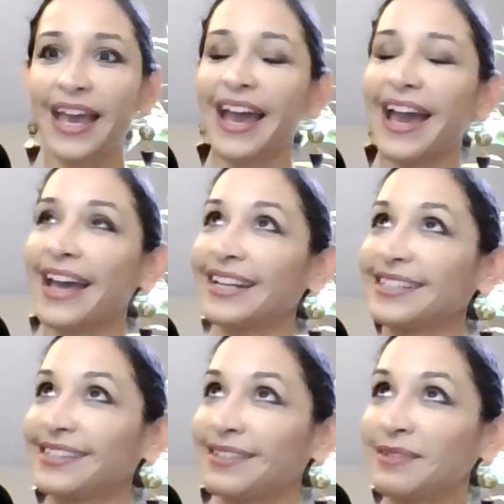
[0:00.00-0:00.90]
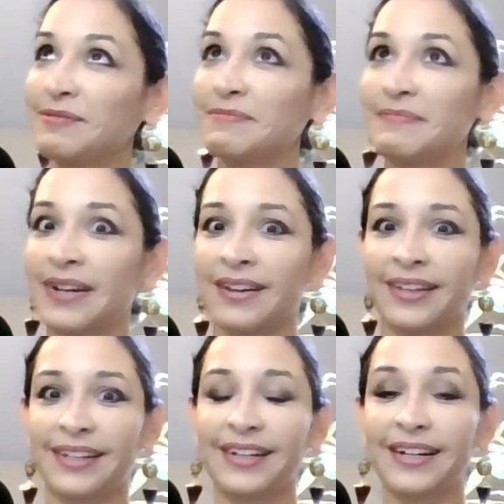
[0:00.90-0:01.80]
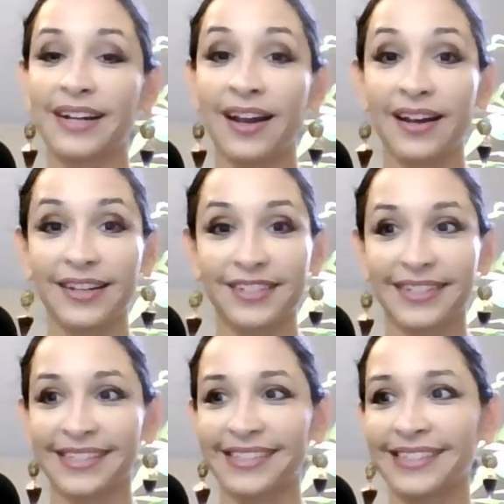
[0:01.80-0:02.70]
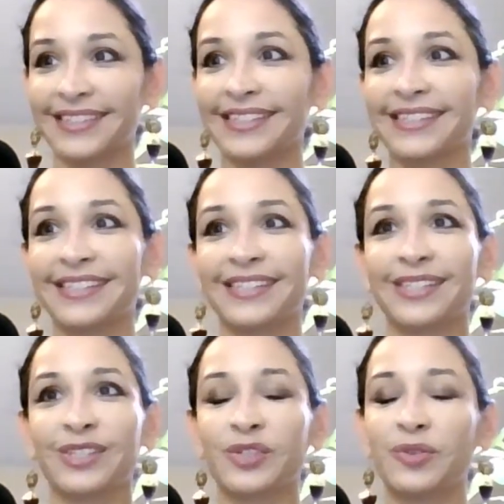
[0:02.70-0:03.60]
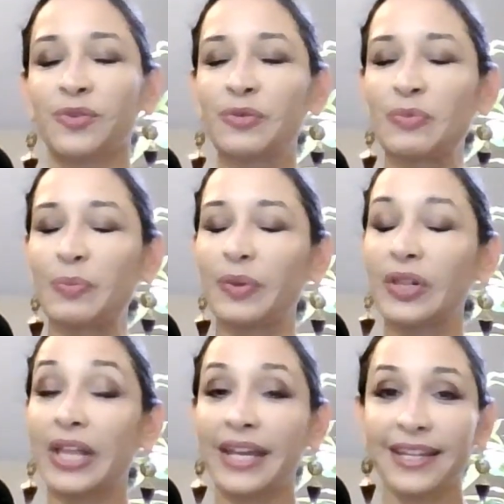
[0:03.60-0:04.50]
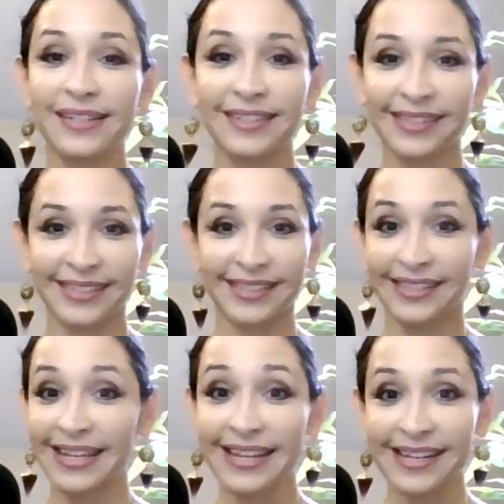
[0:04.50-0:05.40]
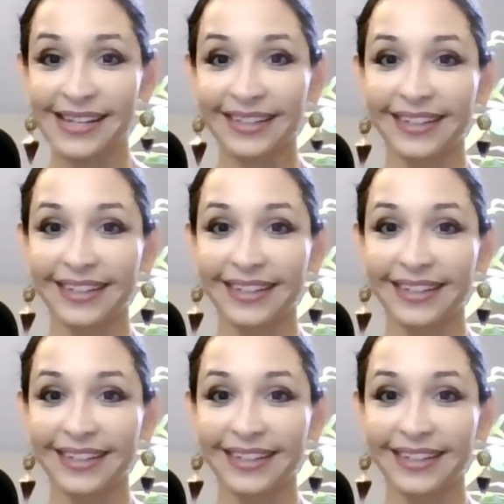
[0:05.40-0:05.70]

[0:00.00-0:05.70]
And I said, oh my gosh, I said, this is so plain to see.